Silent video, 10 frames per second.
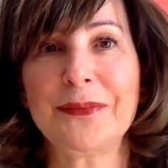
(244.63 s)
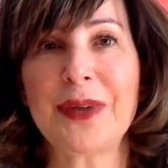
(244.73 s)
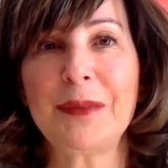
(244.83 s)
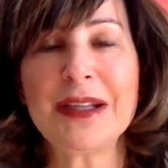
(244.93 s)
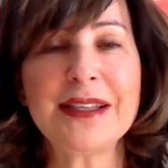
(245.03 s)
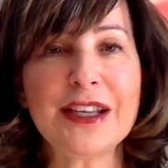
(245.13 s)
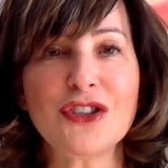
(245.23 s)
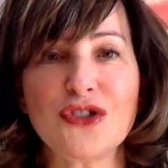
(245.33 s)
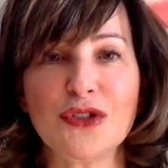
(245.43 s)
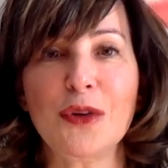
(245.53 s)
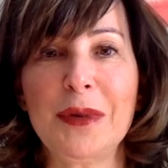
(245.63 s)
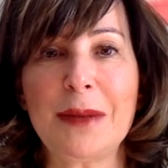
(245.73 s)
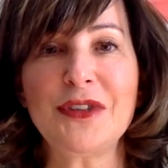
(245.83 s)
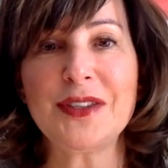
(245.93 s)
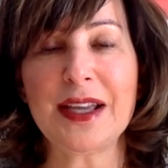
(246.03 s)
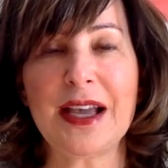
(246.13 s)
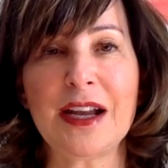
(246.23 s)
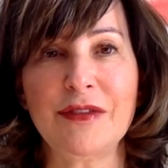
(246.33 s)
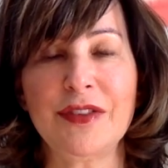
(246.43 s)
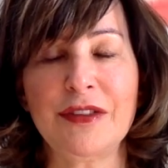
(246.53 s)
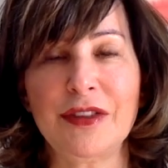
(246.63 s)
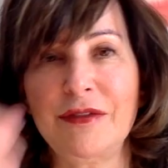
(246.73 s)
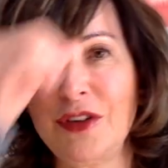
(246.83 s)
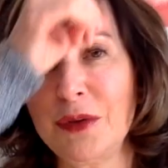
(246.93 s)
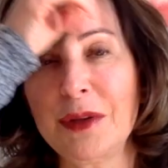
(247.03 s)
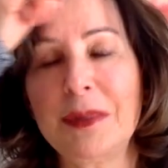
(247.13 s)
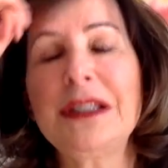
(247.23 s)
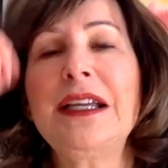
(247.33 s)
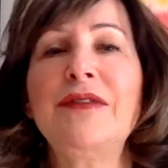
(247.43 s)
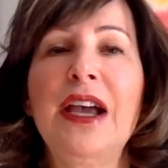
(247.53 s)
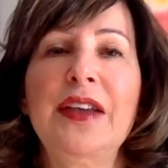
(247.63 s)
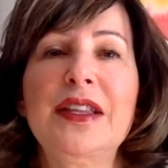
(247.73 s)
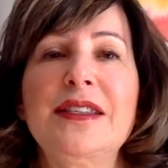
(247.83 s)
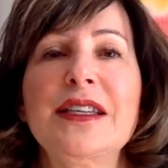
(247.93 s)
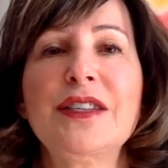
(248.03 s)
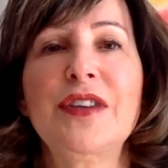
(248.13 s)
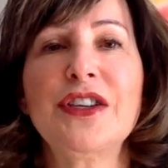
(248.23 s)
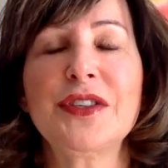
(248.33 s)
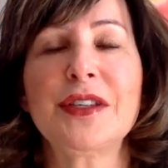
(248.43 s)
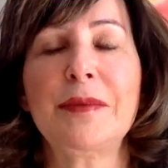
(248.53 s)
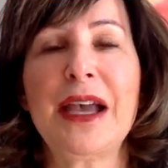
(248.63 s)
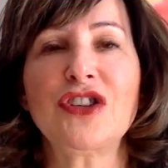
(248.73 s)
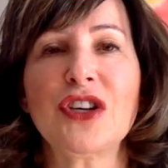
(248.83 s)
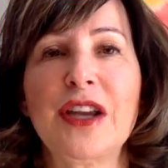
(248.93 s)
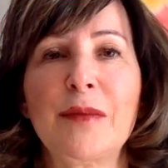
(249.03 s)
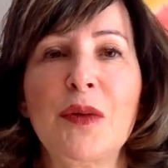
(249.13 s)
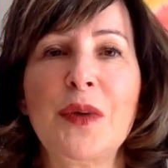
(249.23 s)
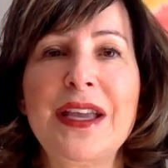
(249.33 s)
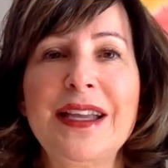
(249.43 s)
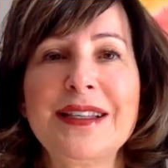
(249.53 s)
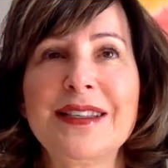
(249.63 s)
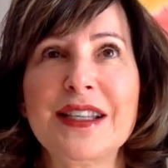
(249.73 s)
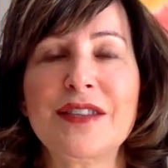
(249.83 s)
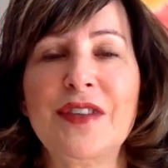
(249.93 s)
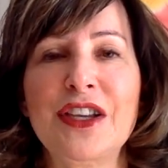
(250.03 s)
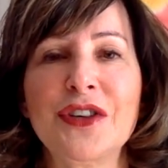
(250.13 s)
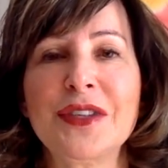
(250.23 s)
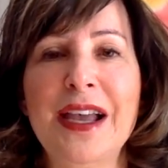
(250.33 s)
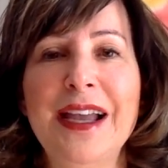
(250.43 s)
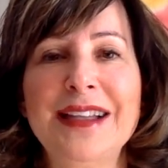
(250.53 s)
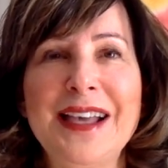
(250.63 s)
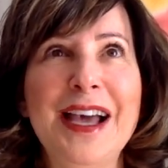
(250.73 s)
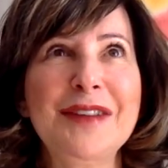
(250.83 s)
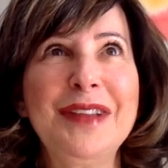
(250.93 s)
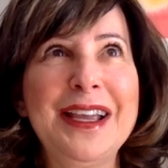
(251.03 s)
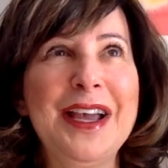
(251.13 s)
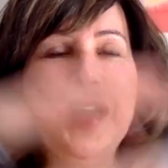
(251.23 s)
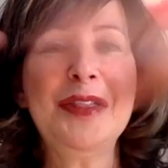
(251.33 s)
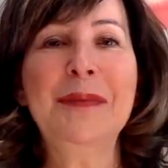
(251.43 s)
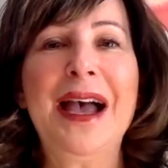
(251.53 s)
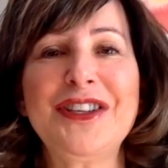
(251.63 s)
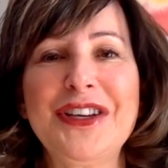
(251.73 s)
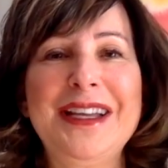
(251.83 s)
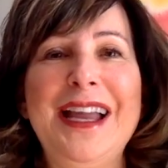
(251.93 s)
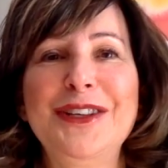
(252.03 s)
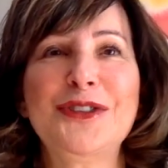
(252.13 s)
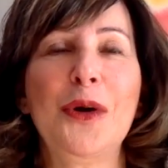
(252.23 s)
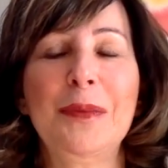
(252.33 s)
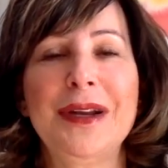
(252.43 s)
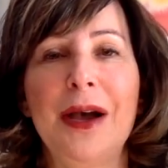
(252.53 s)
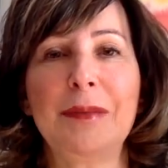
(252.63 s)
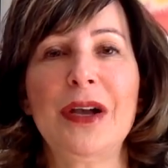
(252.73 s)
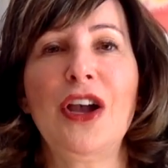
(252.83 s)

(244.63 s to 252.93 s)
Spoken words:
I'm not saying it's true, but I'm just saying kind of the view, the belief that six figures is a magic number. When you hit six figures, it's kind of like the magic gates open up.